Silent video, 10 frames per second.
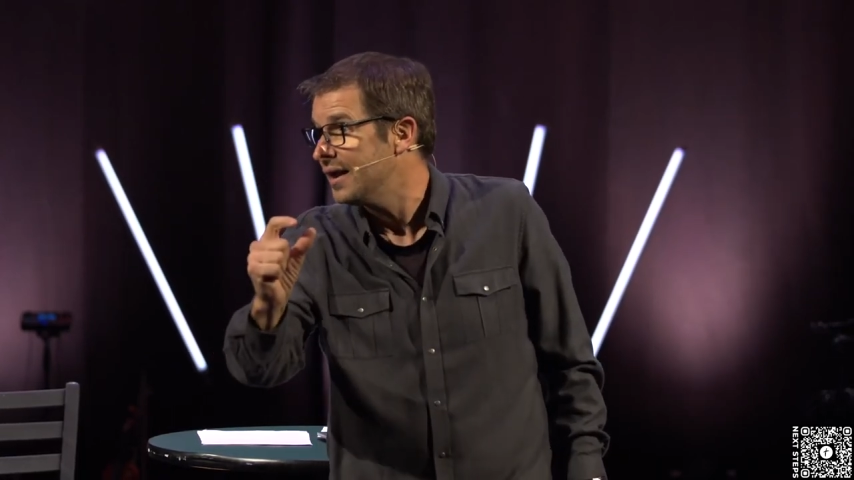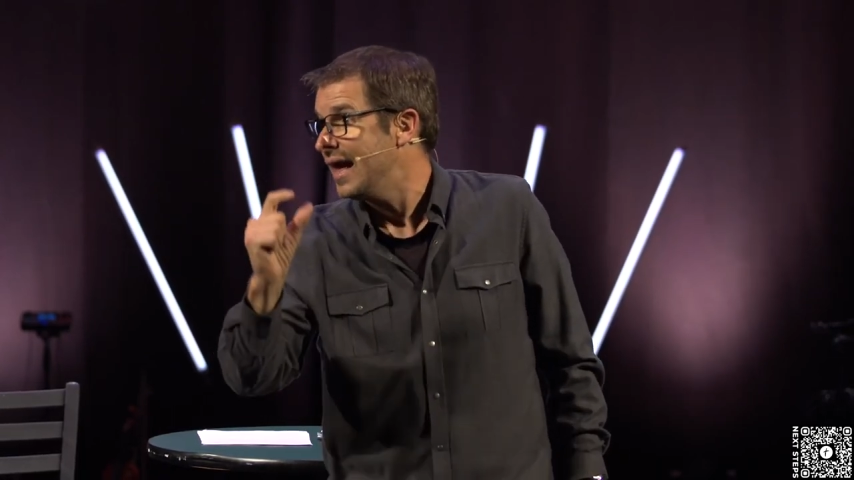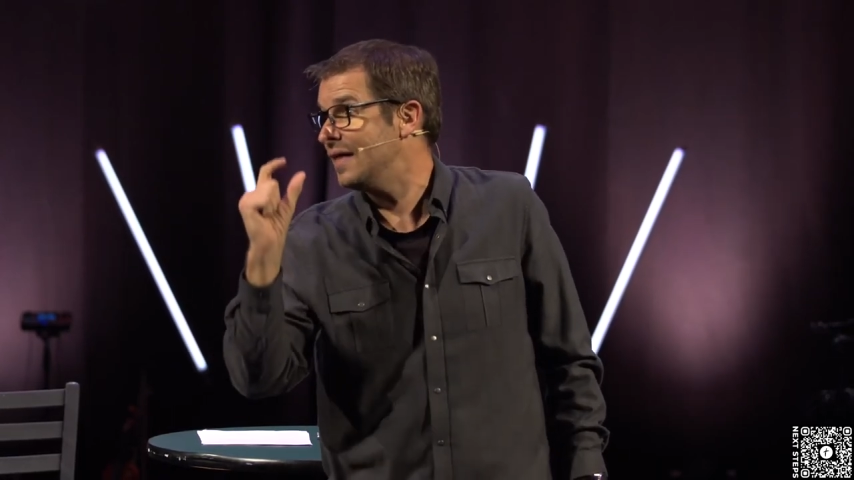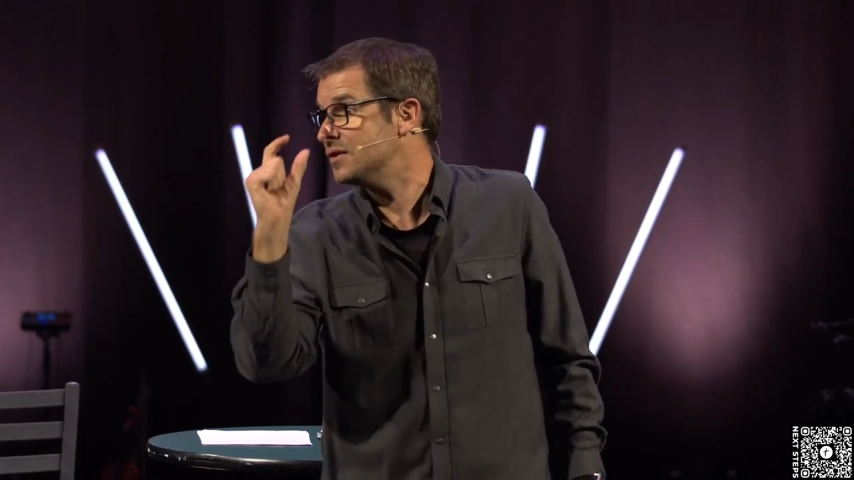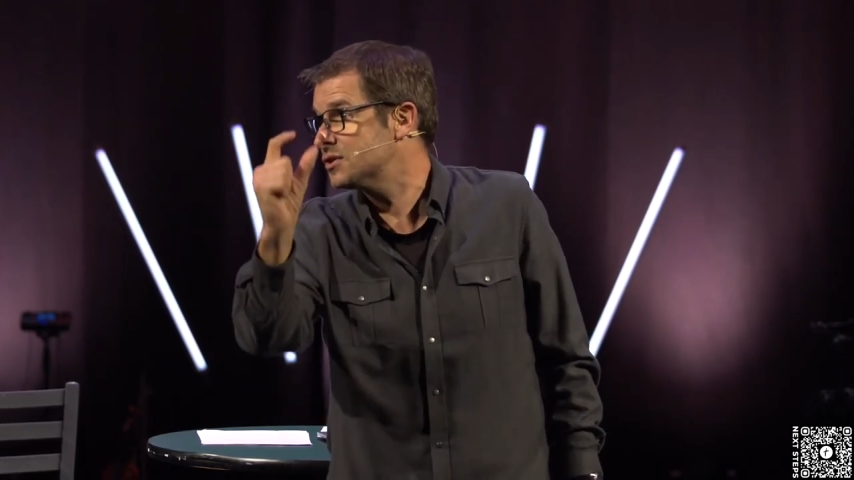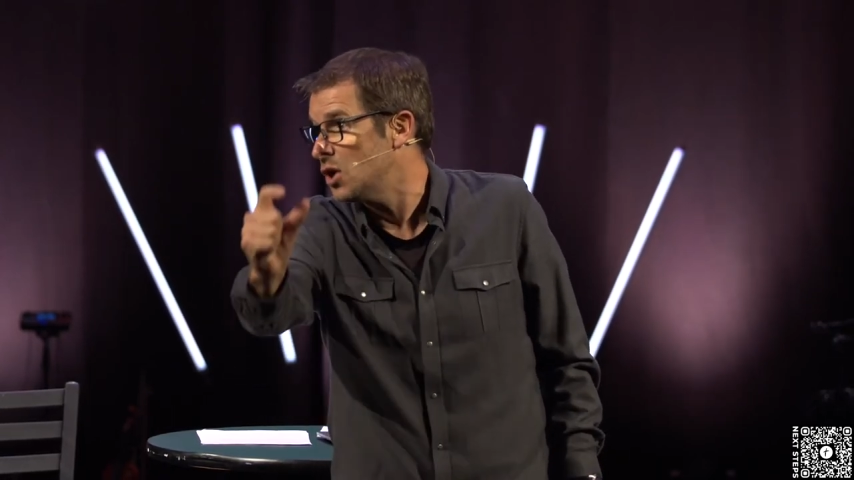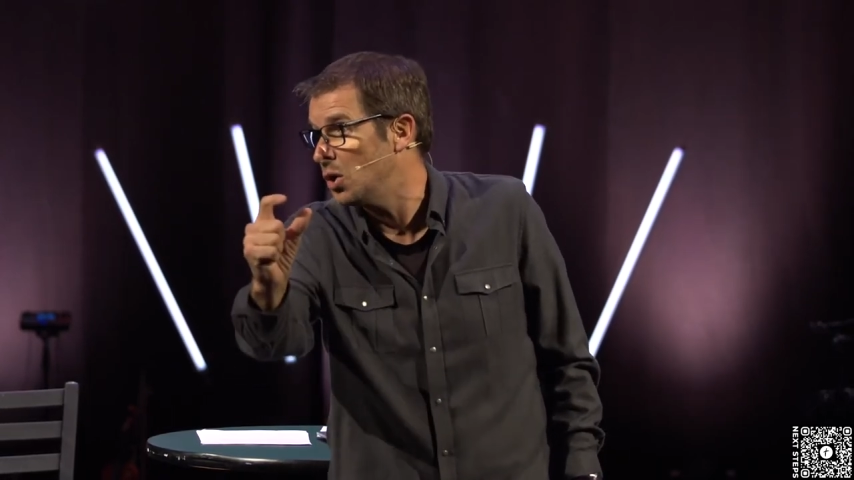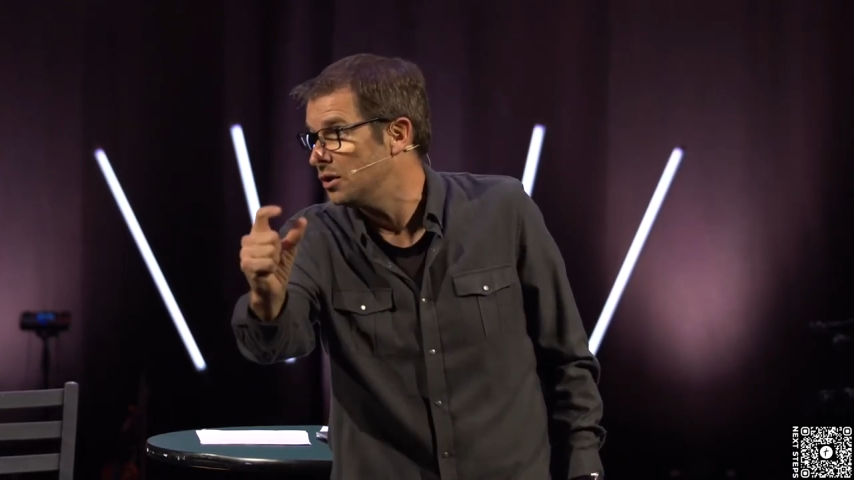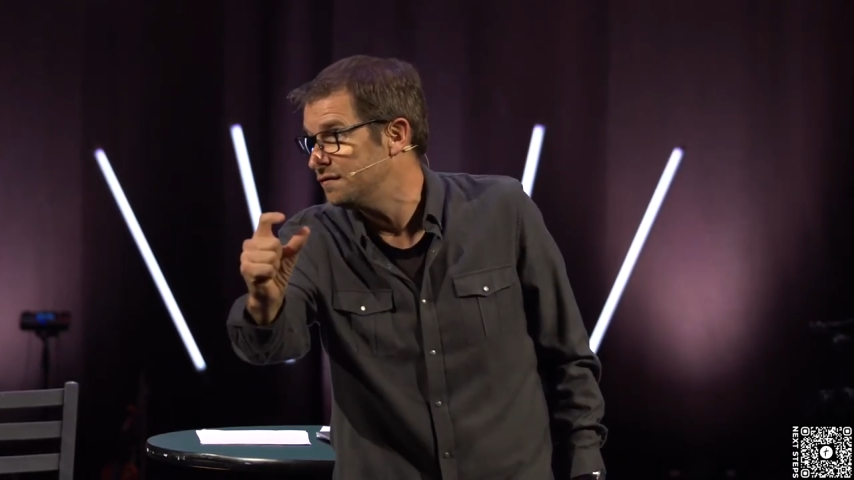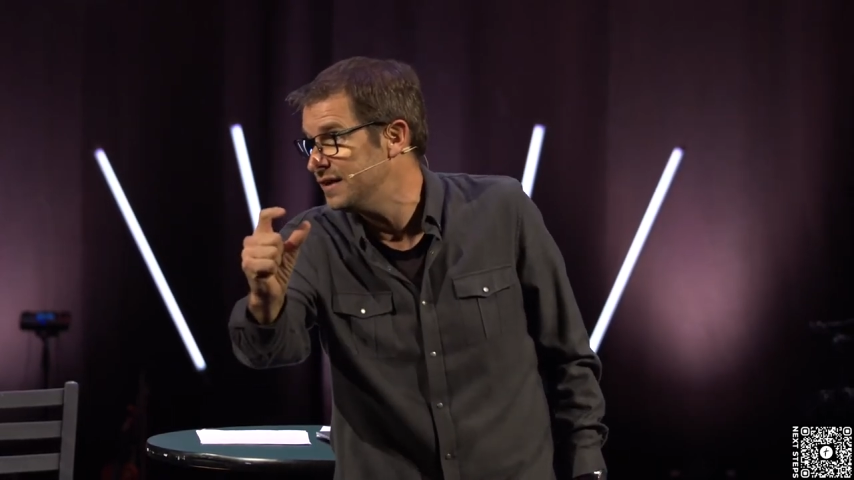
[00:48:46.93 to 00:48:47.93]
and the
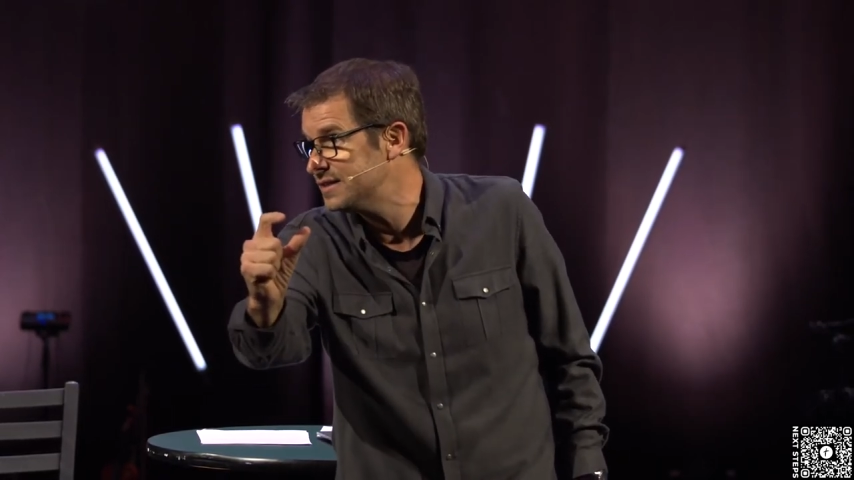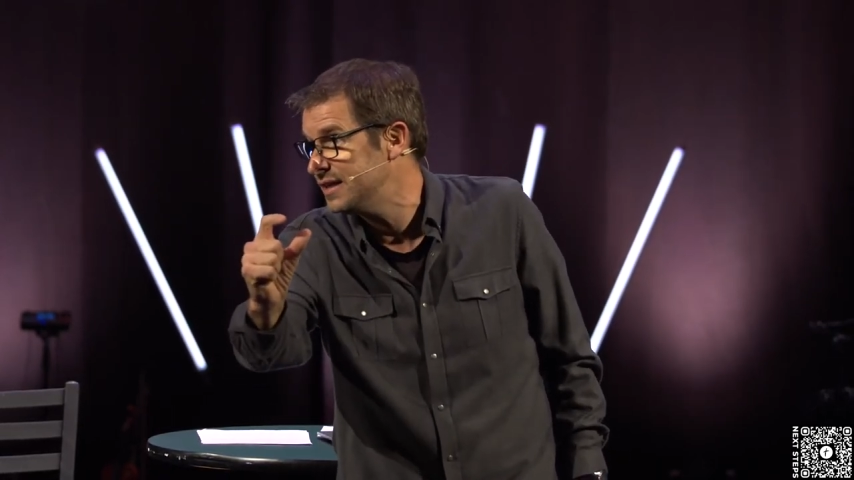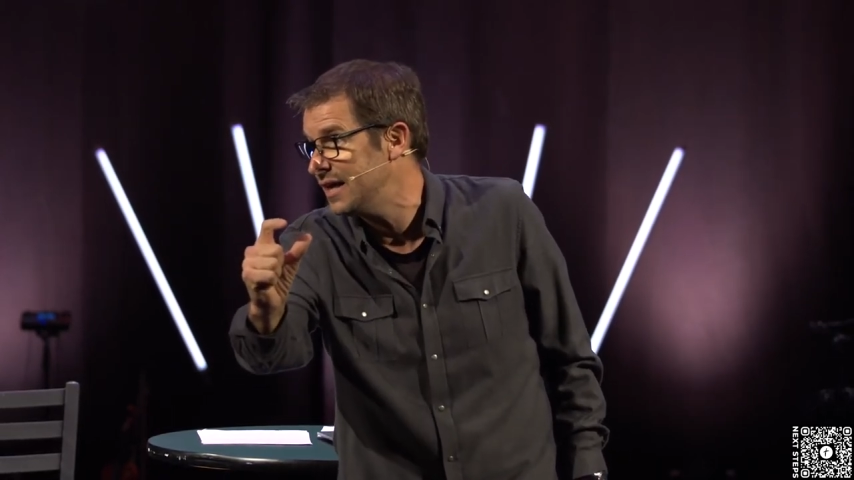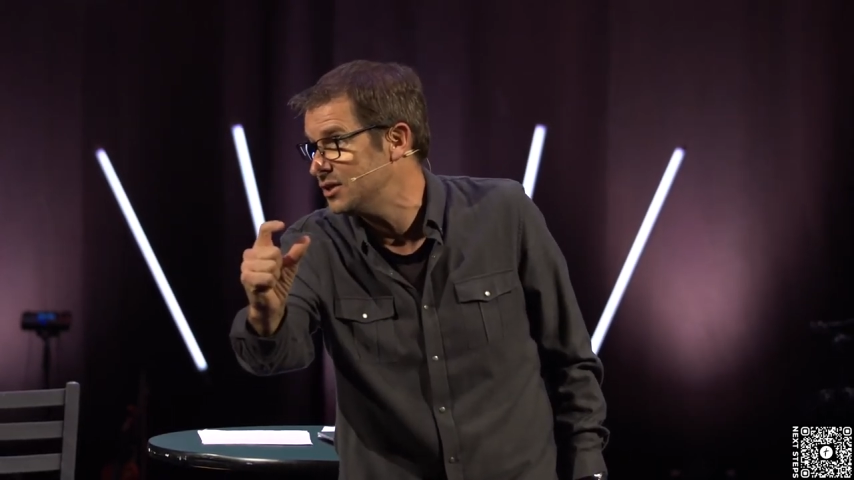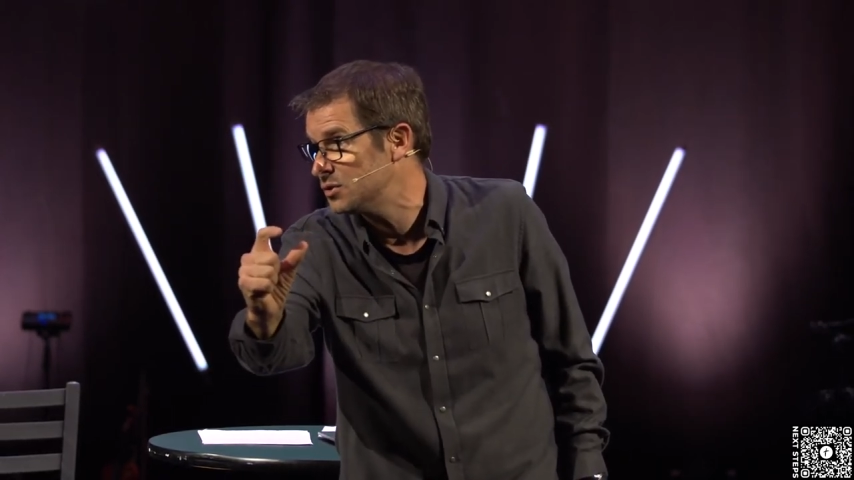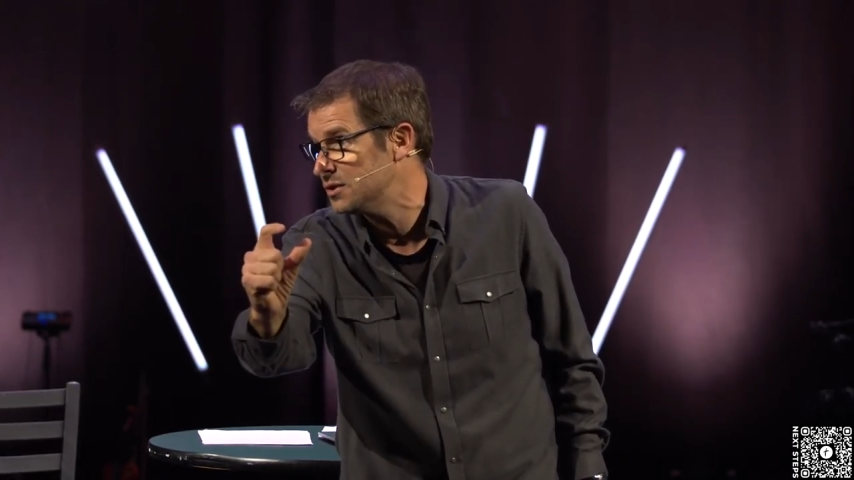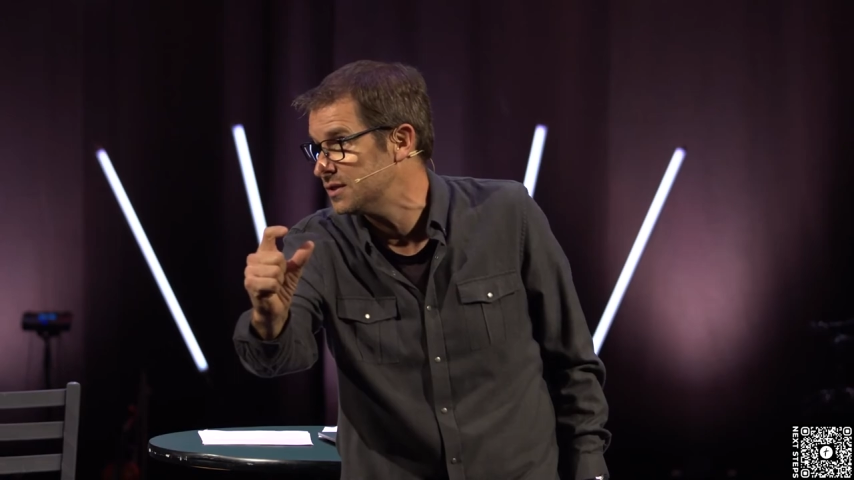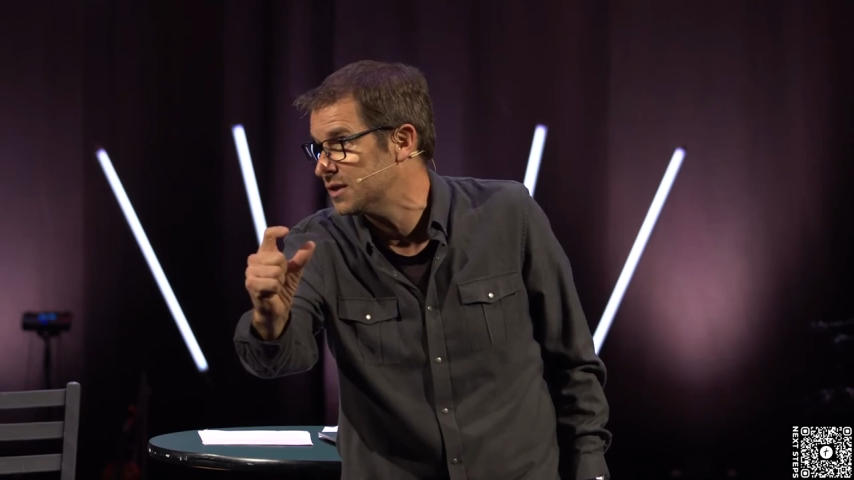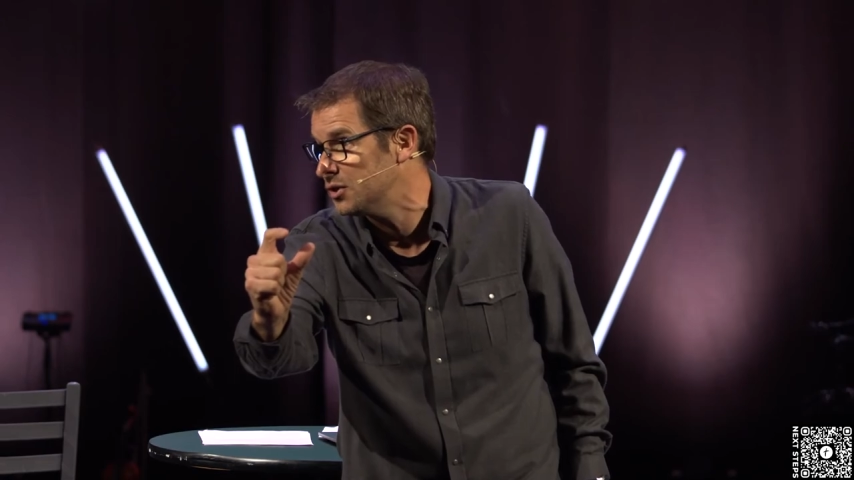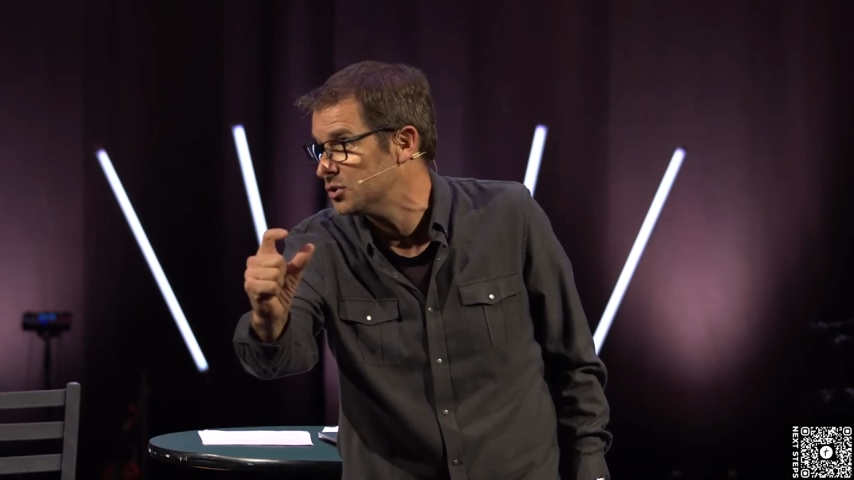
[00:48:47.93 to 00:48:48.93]
soul of these teenagers in
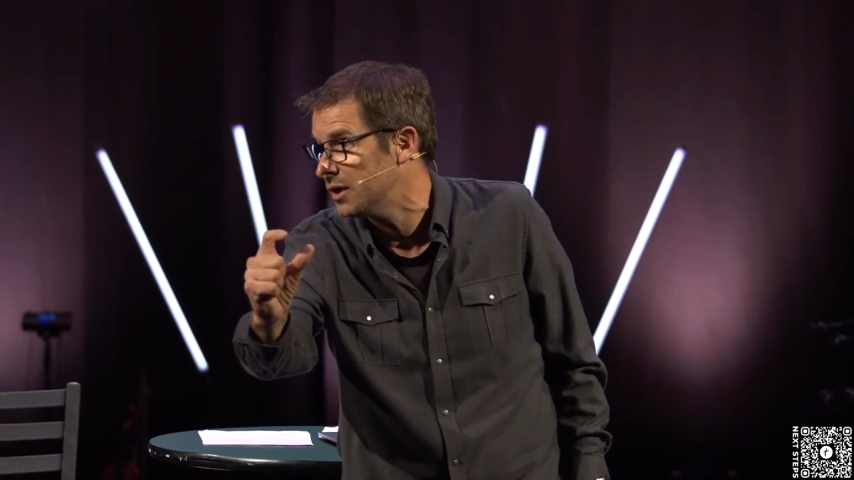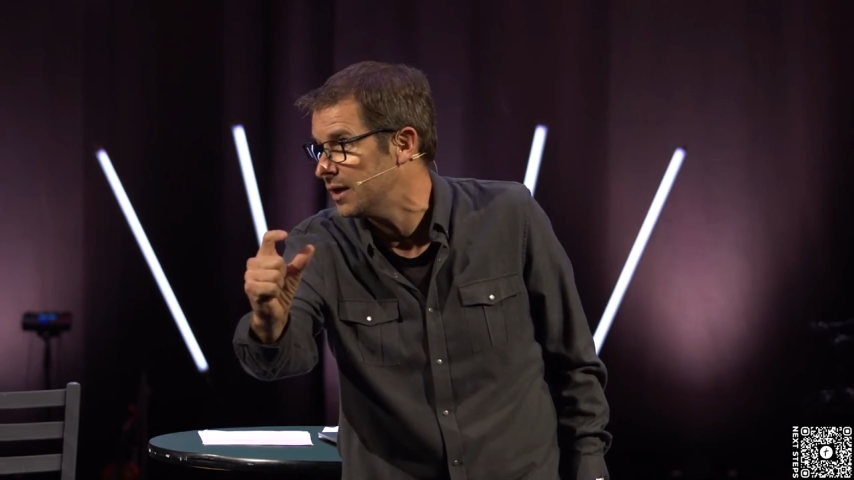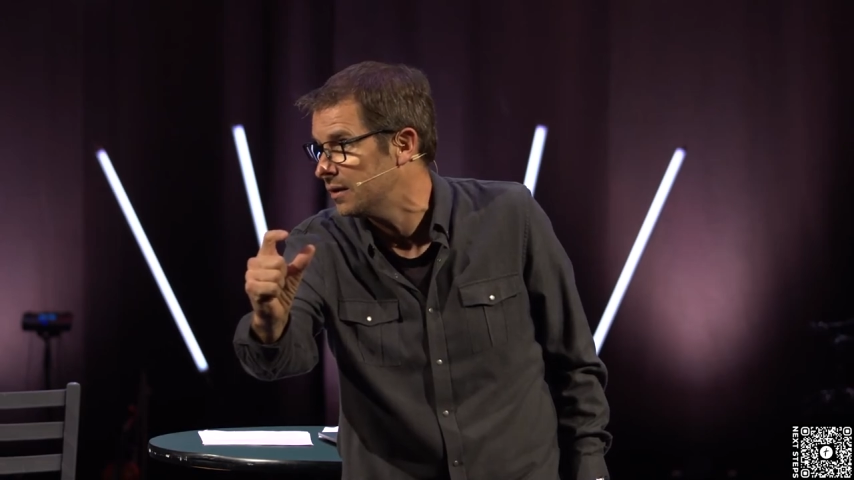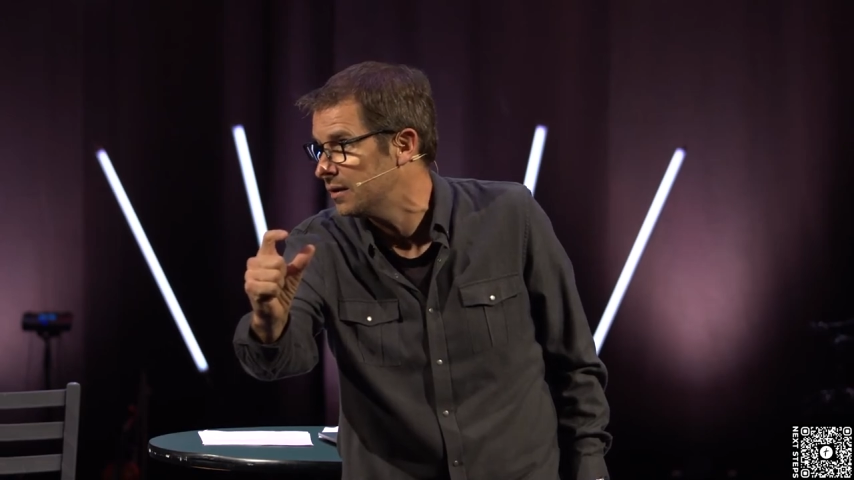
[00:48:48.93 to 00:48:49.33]
this country.